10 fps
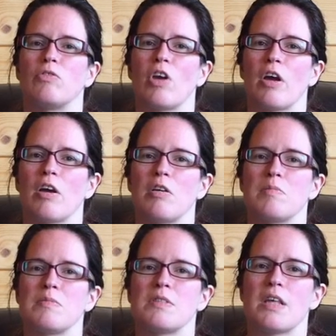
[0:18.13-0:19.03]

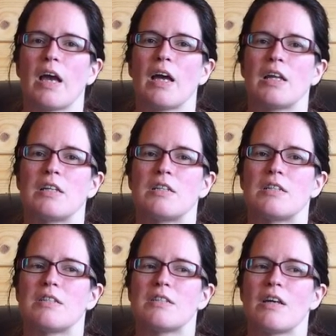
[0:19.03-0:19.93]
germs
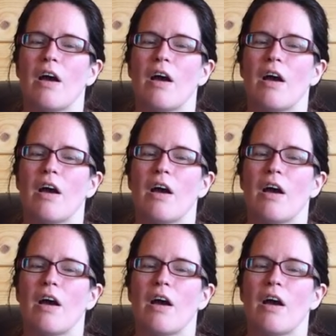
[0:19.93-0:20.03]
and